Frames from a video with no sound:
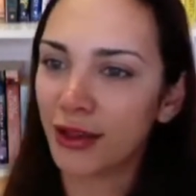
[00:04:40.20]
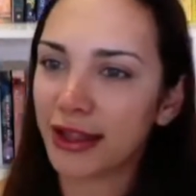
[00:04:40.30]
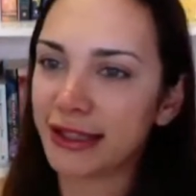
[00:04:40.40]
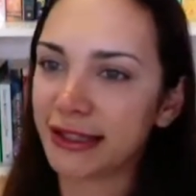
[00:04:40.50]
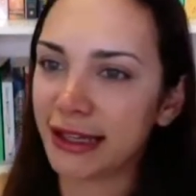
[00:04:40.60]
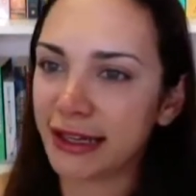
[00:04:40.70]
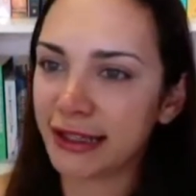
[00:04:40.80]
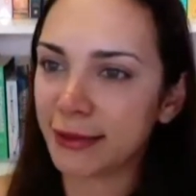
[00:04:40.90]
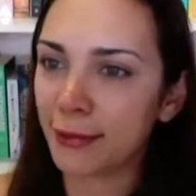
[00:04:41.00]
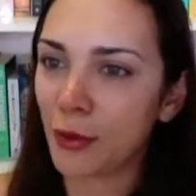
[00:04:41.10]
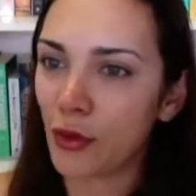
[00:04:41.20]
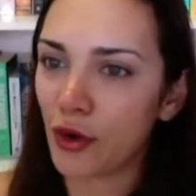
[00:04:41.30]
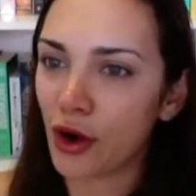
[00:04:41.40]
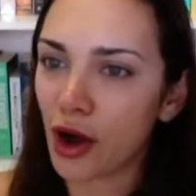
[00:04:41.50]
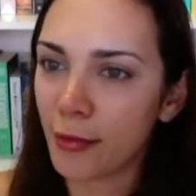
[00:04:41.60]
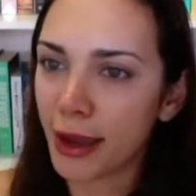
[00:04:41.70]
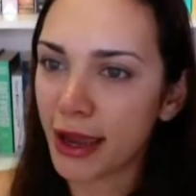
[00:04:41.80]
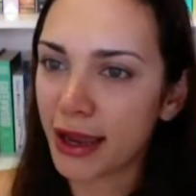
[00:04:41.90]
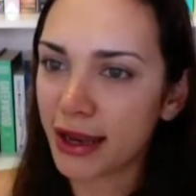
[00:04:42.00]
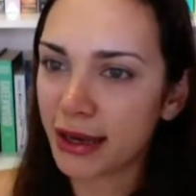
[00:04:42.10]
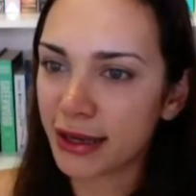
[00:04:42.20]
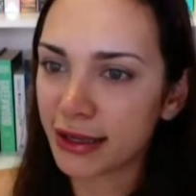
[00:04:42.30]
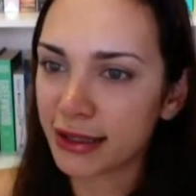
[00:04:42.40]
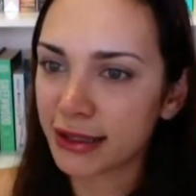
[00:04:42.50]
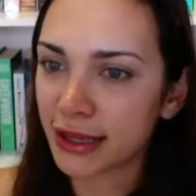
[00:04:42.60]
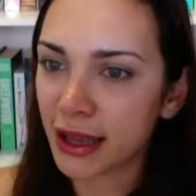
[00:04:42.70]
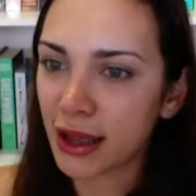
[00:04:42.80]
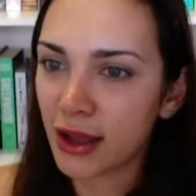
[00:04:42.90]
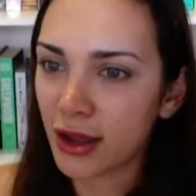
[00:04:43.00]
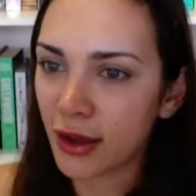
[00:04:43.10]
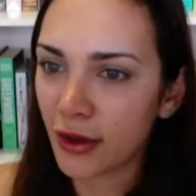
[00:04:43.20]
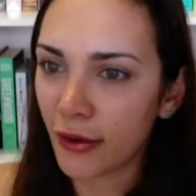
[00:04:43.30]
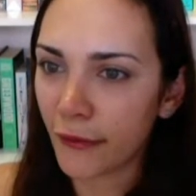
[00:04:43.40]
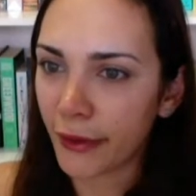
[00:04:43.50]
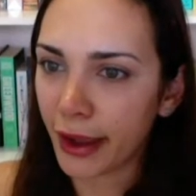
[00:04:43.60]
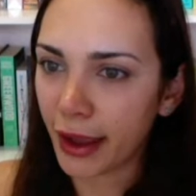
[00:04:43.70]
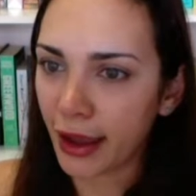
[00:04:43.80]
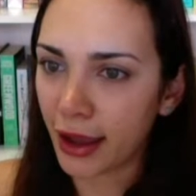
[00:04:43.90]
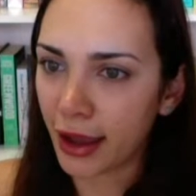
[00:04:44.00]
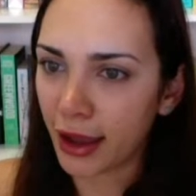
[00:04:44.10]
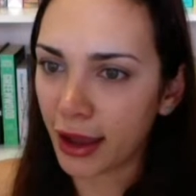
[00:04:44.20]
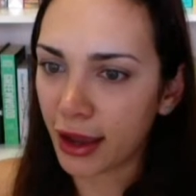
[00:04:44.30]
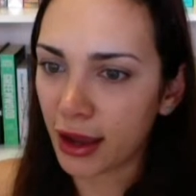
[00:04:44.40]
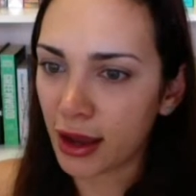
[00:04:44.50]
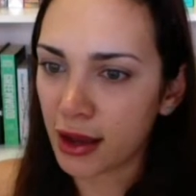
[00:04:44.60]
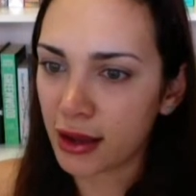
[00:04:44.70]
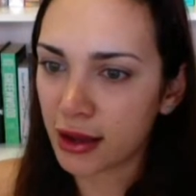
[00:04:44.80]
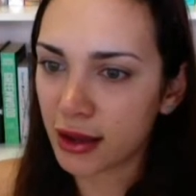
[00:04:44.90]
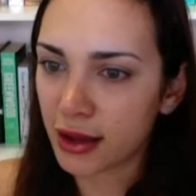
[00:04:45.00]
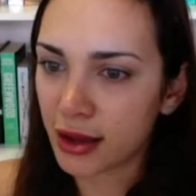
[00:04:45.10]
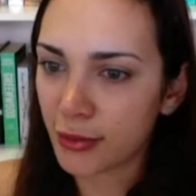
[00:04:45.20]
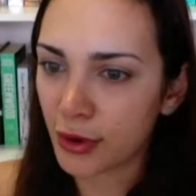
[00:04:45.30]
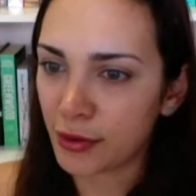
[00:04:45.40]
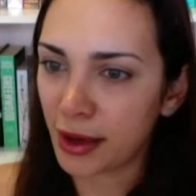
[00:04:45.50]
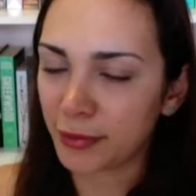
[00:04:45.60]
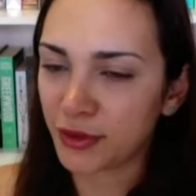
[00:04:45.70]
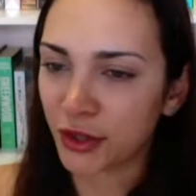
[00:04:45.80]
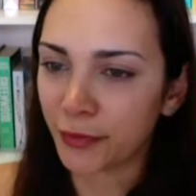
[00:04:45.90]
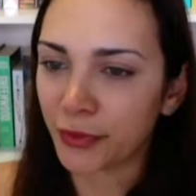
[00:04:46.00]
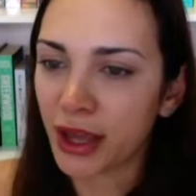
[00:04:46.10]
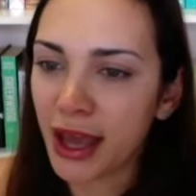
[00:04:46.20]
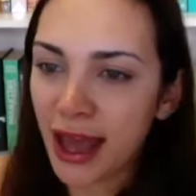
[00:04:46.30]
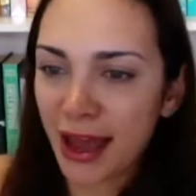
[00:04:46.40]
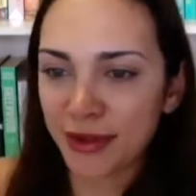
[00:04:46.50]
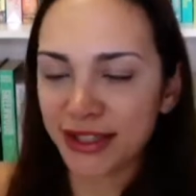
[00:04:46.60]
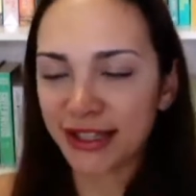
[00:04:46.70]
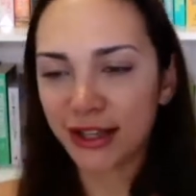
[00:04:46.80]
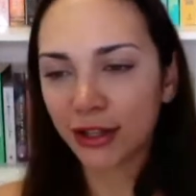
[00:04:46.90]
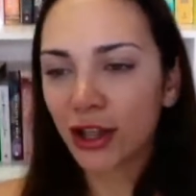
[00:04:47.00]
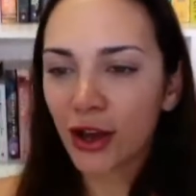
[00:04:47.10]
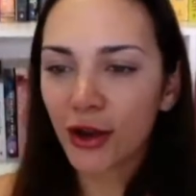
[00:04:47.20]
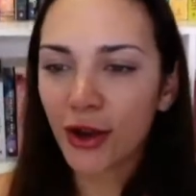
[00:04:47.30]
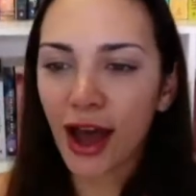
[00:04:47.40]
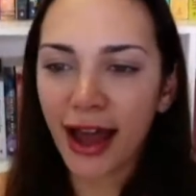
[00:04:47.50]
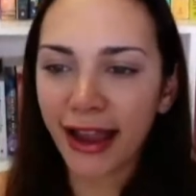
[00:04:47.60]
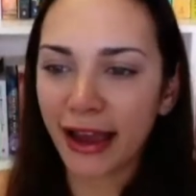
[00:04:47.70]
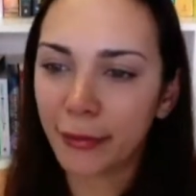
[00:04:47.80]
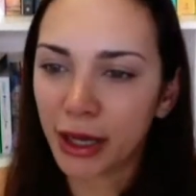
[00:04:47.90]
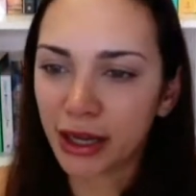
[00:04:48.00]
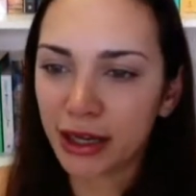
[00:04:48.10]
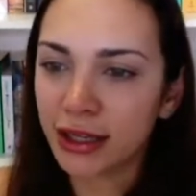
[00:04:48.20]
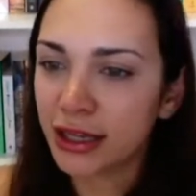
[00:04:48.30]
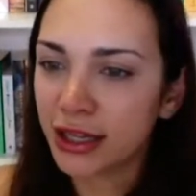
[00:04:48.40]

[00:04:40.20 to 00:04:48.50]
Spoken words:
Let's see some more comments. Okay, where are we up to? Emma says, hello. Hi, Emma.